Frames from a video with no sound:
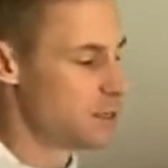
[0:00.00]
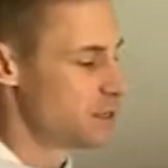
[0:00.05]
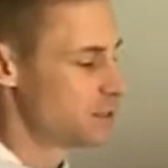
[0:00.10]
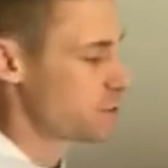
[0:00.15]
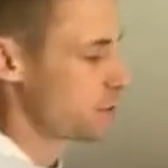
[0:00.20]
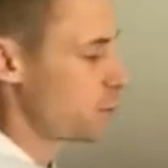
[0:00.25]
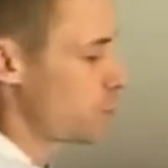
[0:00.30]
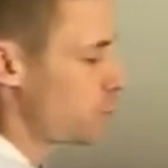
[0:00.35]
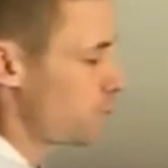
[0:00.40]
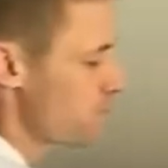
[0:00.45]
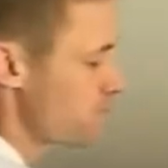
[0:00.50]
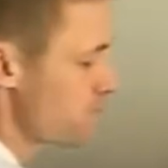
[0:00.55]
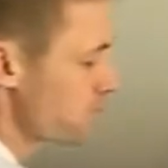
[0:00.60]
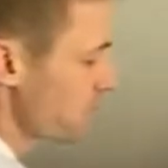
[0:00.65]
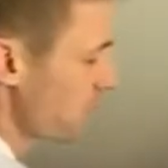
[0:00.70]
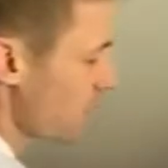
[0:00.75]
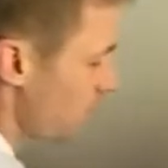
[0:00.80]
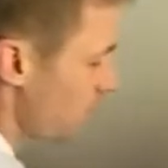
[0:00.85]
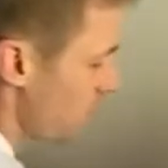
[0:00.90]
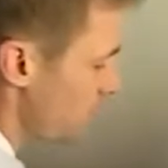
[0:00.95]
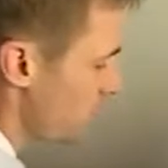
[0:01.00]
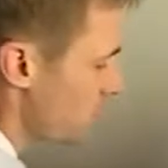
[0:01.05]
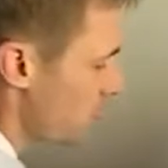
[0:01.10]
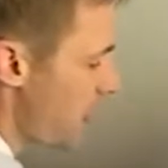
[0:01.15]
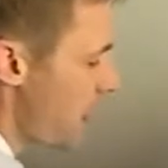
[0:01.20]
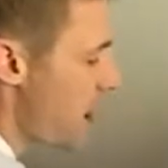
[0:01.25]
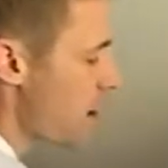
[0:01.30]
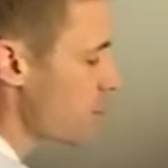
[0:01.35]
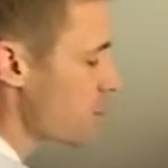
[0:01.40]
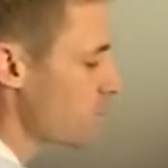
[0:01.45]
So you're
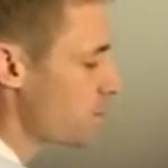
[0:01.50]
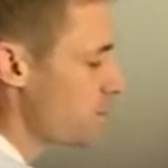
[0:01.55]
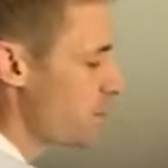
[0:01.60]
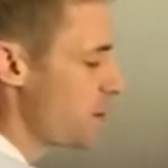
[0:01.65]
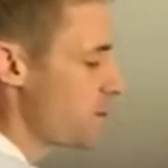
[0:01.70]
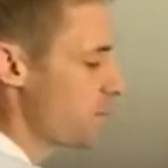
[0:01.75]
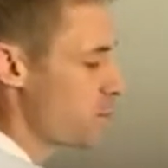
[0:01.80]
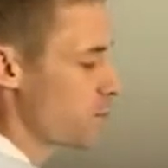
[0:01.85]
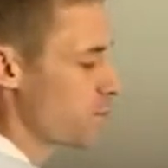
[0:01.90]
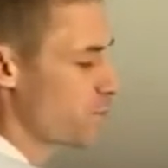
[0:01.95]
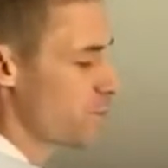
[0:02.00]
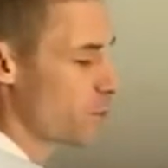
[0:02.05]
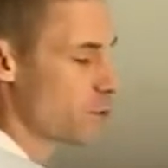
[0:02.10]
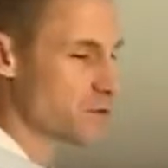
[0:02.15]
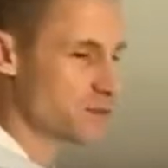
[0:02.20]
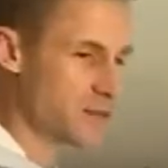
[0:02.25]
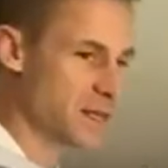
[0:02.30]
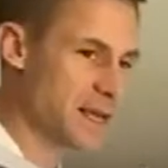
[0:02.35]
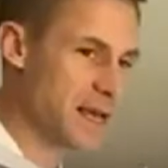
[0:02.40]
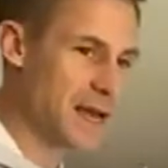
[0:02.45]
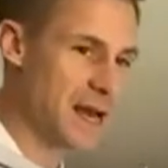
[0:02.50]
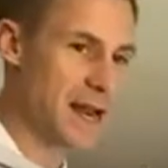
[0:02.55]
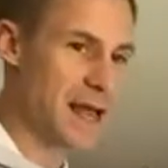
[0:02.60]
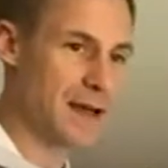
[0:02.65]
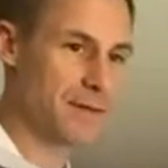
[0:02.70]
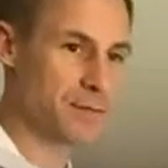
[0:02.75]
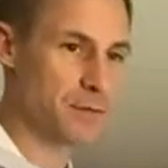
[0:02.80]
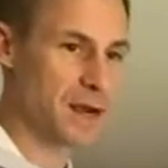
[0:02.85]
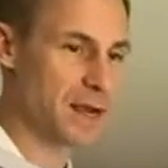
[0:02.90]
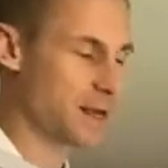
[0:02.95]
hiring people. First, they got to
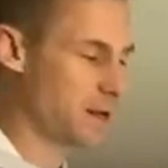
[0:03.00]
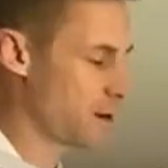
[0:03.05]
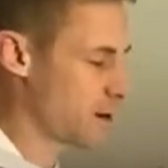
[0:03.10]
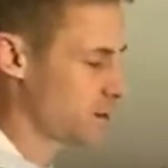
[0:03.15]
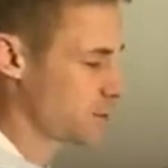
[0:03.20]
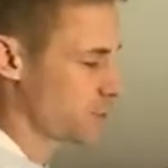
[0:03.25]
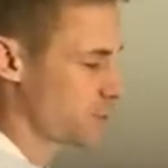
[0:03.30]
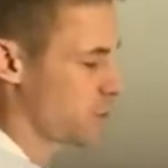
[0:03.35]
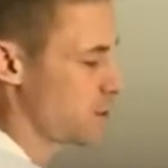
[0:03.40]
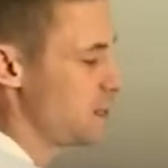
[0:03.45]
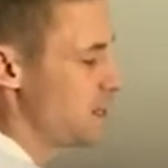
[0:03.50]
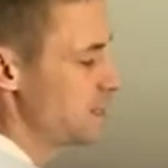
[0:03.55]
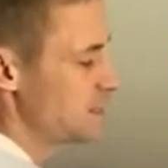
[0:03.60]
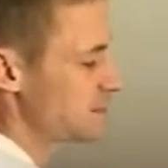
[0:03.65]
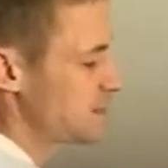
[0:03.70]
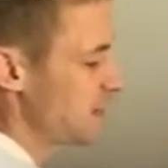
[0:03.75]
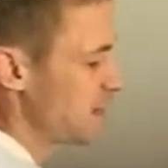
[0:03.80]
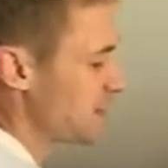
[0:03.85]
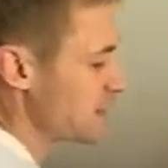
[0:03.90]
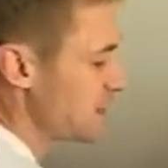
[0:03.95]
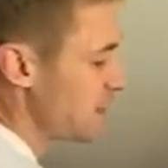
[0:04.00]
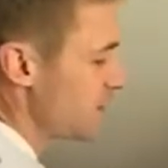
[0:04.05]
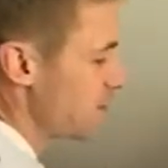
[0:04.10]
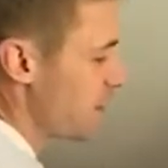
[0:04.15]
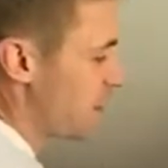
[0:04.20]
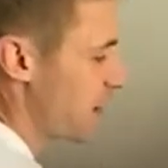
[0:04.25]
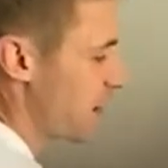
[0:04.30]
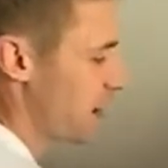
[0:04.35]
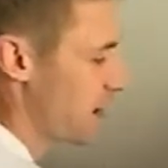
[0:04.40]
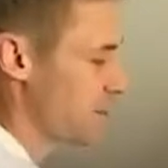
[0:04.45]
have the right character. Second, they
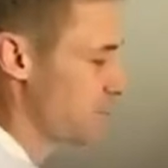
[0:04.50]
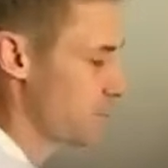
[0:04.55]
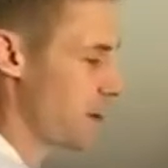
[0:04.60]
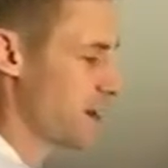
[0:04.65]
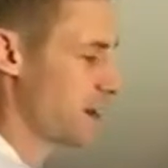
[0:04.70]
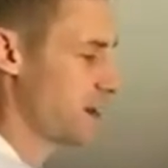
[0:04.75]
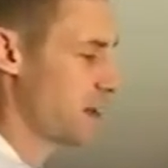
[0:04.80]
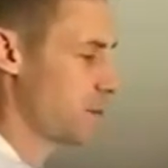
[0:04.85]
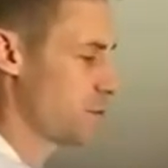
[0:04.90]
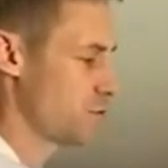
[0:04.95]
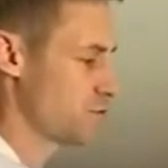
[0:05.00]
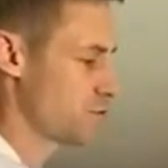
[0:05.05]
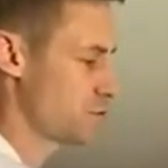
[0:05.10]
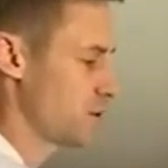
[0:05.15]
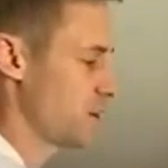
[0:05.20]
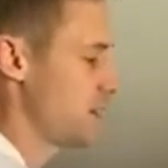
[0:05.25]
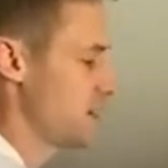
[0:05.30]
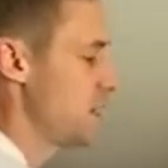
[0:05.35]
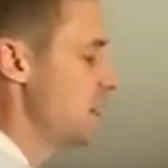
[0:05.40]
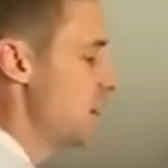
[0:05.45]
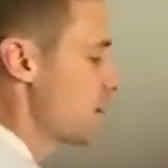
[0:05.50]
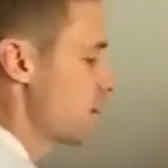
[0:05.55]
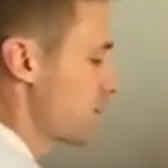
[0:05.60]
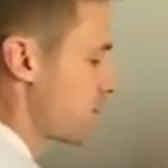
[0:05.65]
got to have the right chemistry.